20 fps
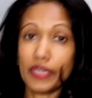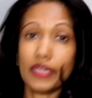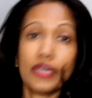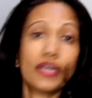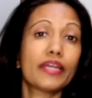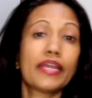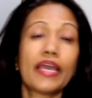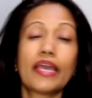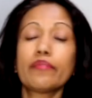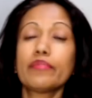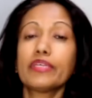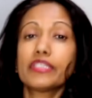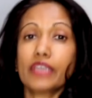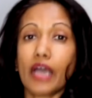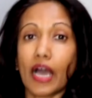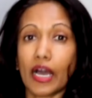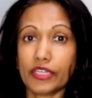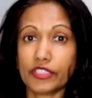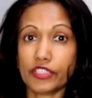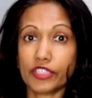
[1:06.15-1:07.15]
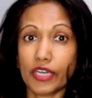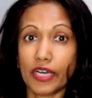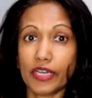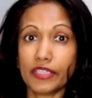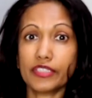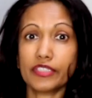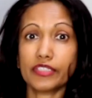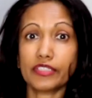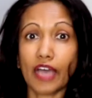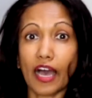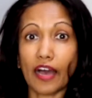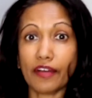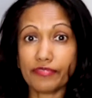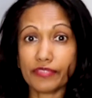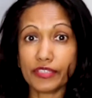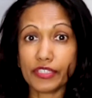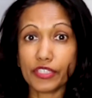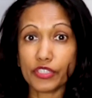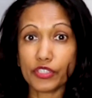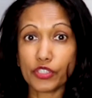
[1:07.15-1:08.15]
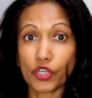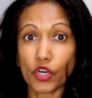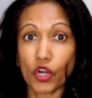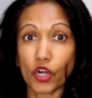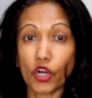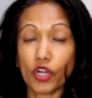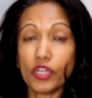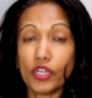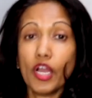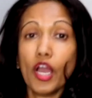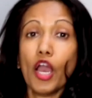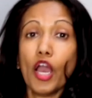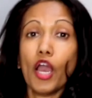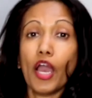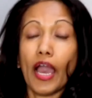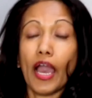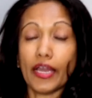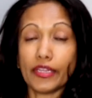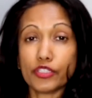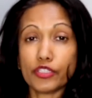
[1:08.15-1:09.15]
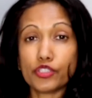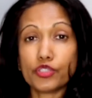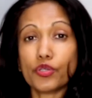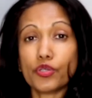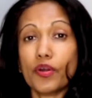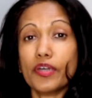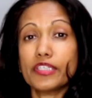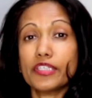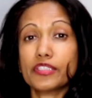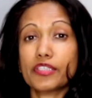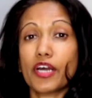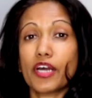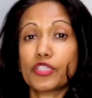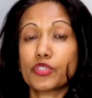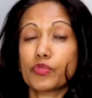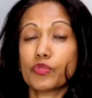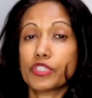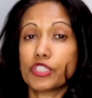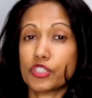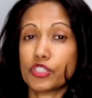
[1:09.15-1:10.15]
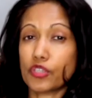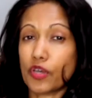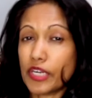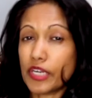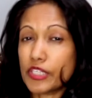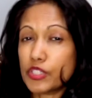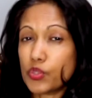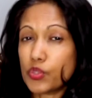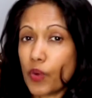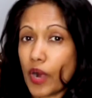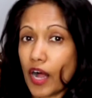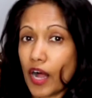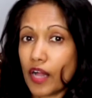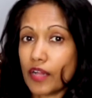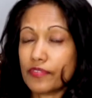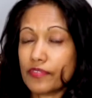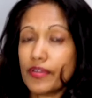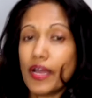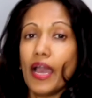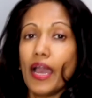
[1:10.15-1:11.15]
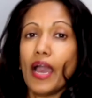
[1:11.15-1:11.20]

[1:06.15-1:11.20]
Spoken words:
Her name is Asha. She's half Indian girl, and the story starts when she's only 12.